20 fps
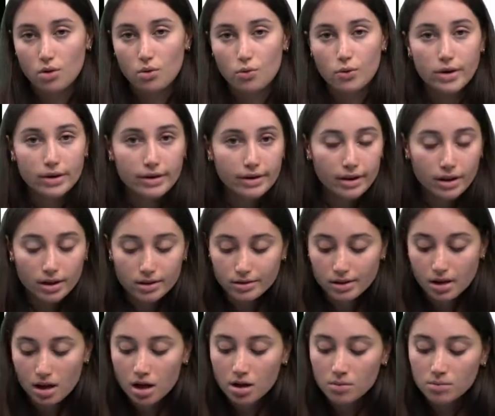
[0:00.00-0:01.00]
written
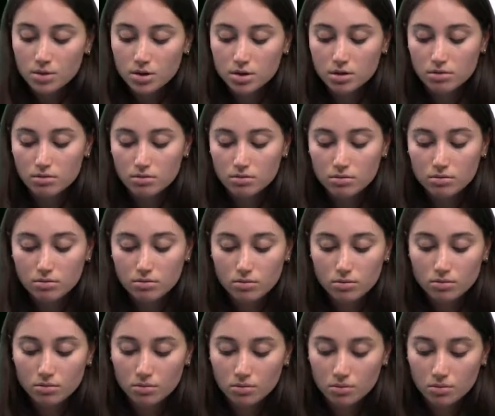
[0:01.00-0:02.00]
exams.
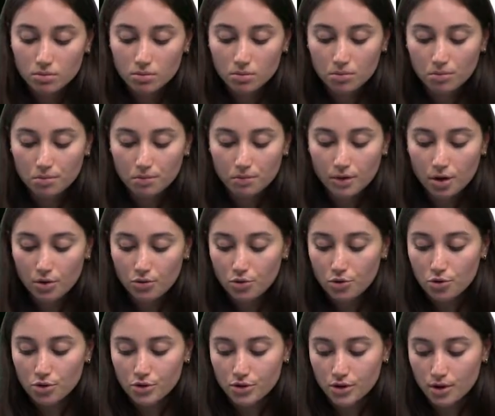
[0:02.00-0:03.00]
Of
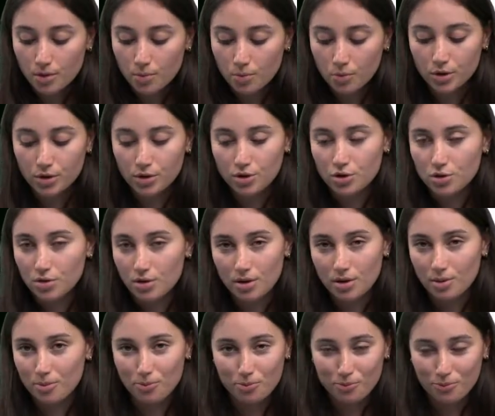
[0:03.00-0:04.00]
course, when
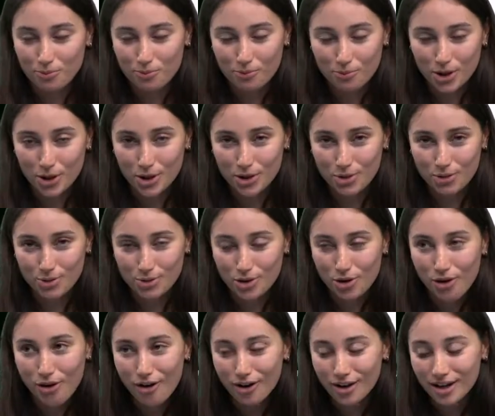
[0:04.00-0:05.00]
you
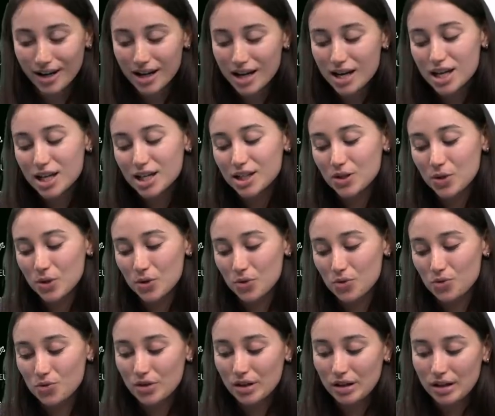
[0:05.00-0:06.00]
talk, you
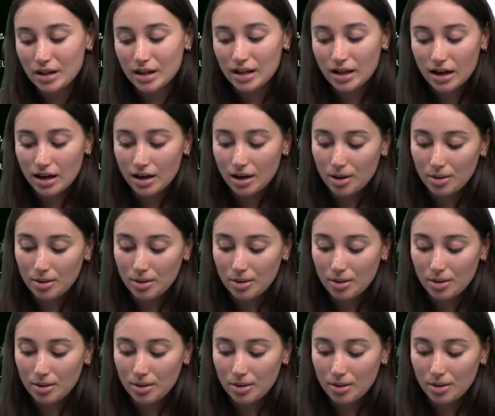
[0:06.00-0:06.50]
don't really